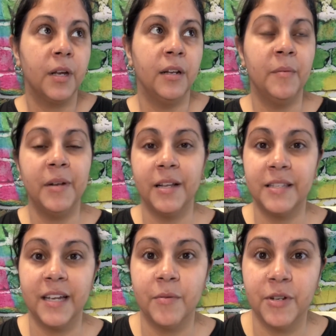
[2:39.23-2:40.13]
let me not
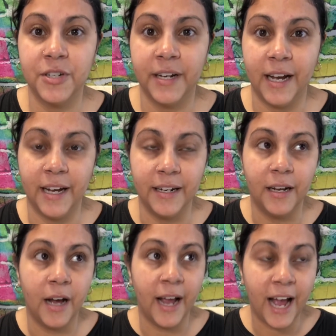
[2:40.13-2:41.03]
say I wish I had.
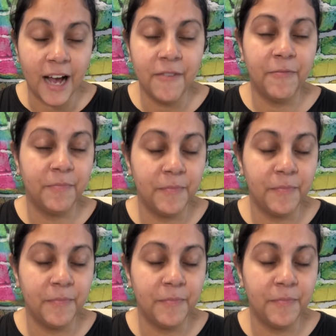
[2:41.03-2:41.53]
I have